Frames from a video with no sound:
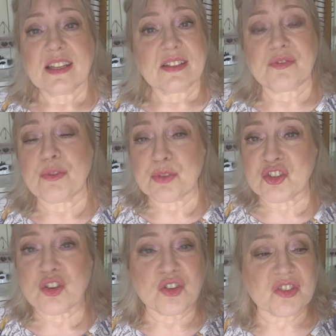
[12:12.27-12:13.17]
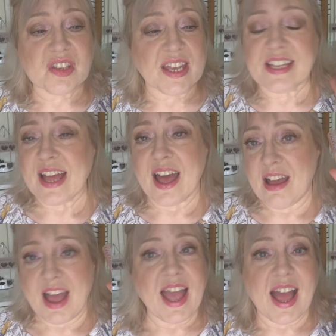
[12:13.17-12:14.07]
for mature skin,
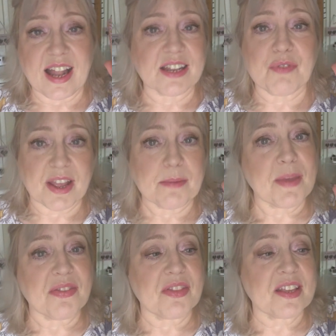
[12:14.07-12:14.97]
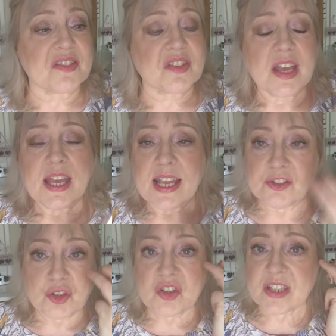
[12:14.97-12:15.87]
I highly recommend this.
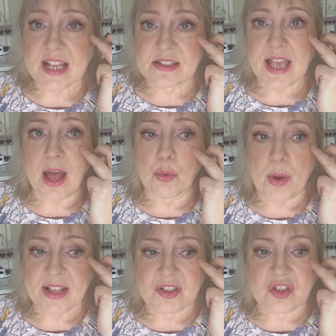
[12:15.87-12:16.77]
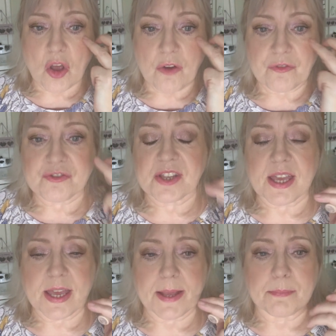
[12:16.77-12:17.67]
It does set down quite soft
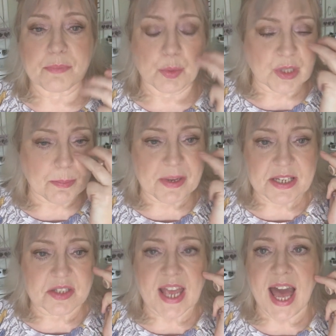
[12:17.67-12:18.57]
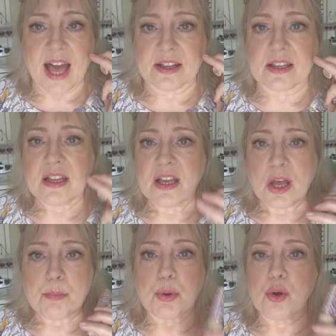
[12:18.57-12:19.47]
with a bit of tack,
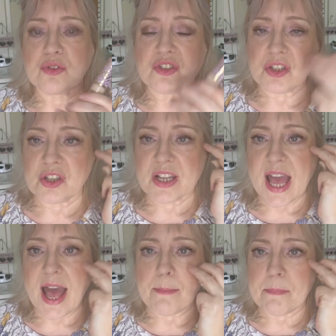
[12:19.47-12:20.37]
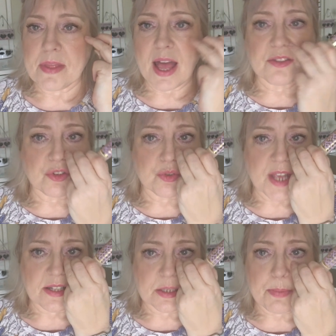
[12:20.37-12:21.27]
but you can, I do
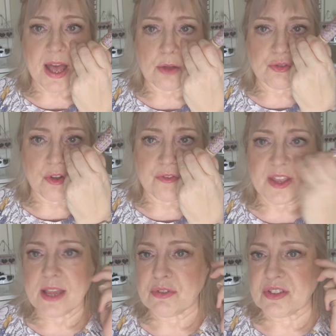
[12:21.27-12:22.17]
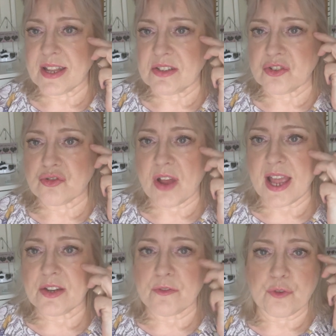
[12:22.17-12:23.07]
tend to powder off here. I tend to
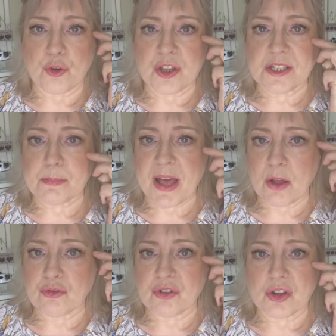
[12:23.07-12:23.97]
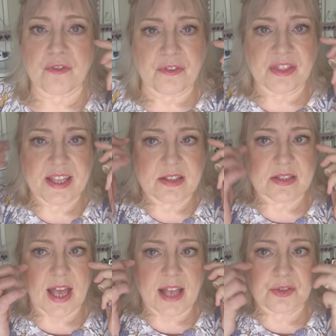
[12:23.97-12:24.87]
try and avoid powdering off of these
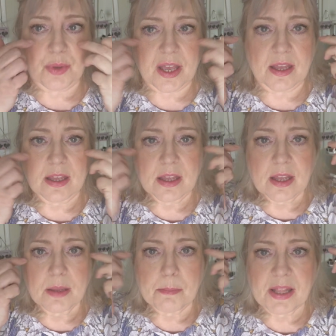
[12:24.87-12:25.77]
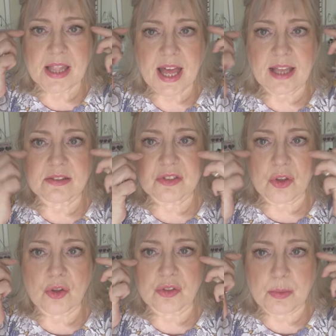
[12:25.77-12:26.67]
sides where my lines
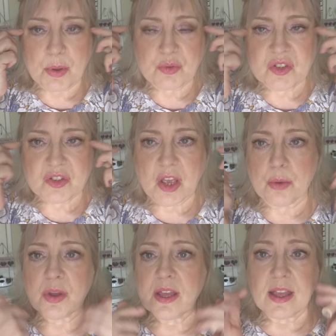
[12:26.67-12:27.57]
are the most. So,